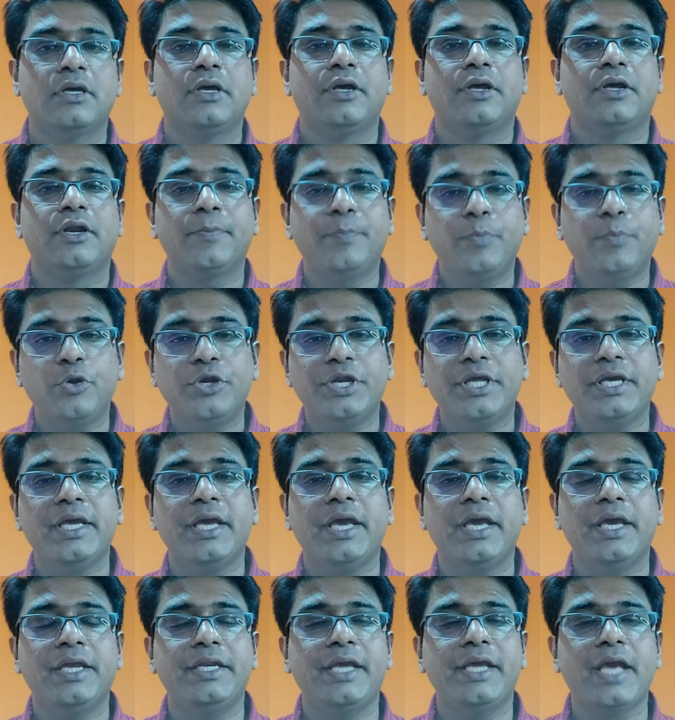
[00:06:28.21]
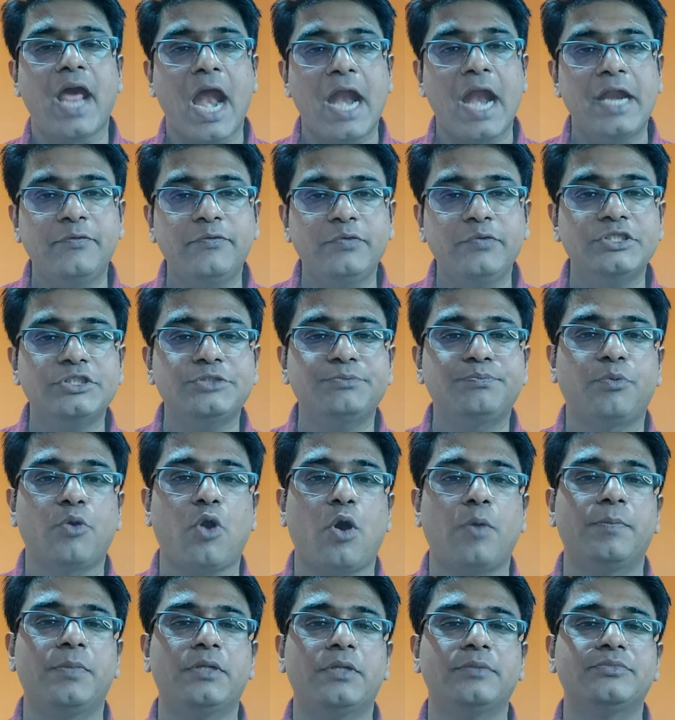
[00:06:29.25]
reporting any adverse
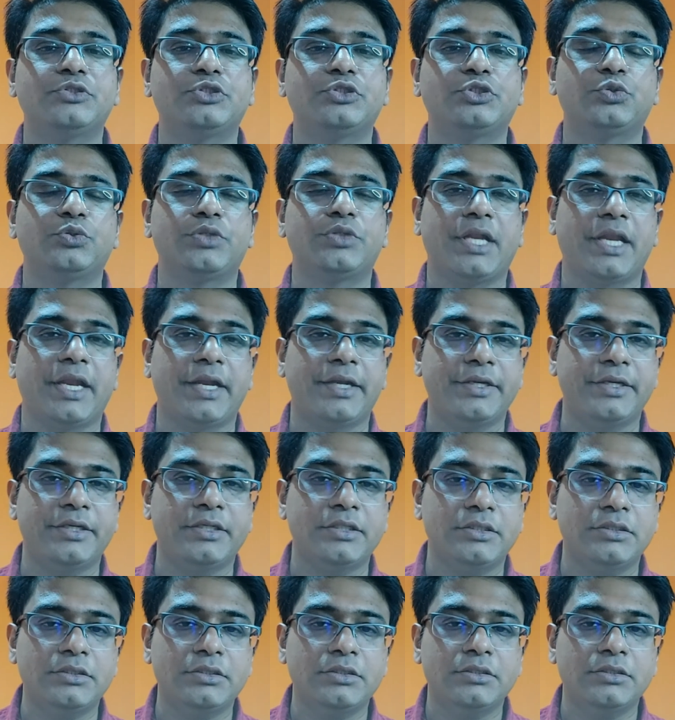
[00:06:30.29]
problems to the lender,